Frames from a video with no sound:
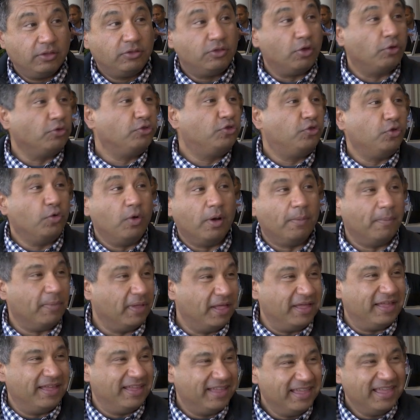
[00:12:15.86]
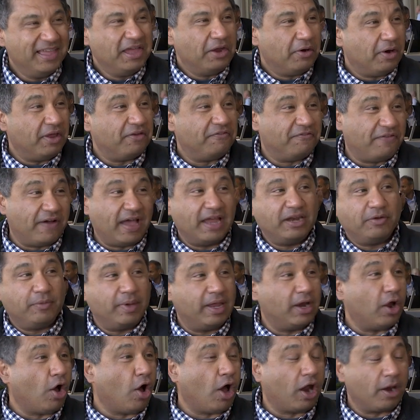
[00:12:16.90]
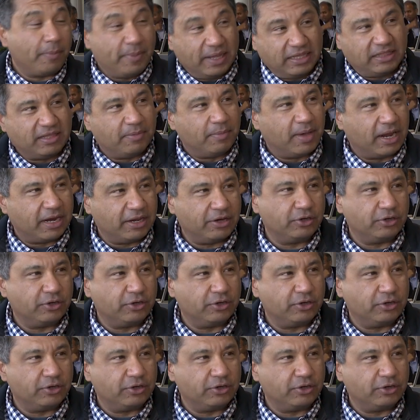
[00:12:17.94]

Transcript: don't do them, right? Find yeah. a way to automate them out